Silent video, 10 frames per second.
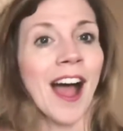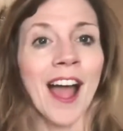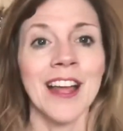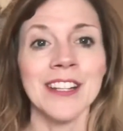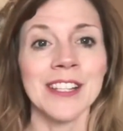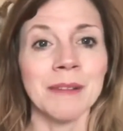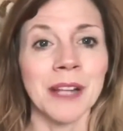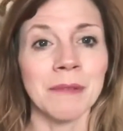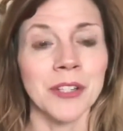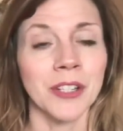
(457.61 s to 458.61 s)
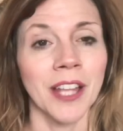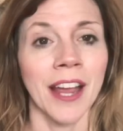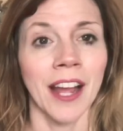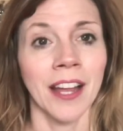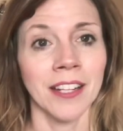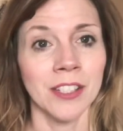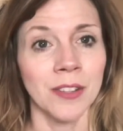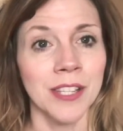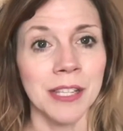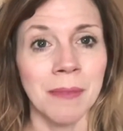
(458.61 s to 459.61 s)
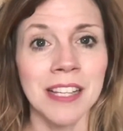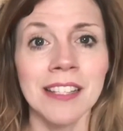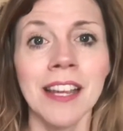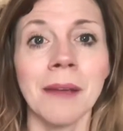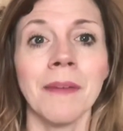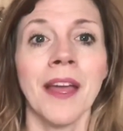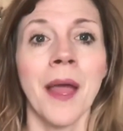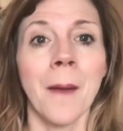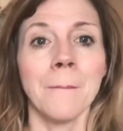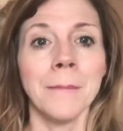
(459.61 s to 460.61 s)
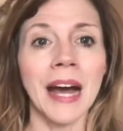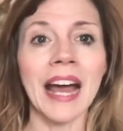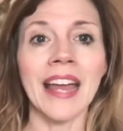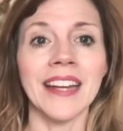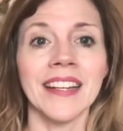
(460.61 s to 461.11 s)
And sometimes you're like, I could do this in my sleep. But